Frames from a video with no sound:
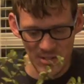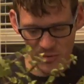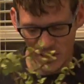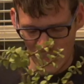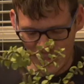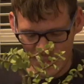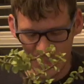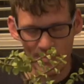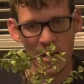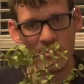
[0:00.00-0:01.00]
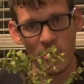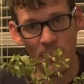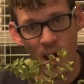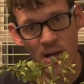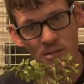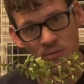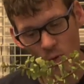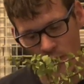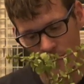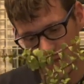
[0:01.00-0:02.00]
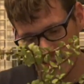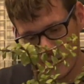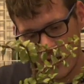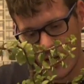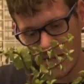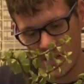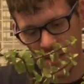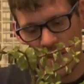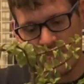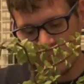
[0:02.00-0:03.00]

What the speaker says: don't need this big of a pot for this succulent,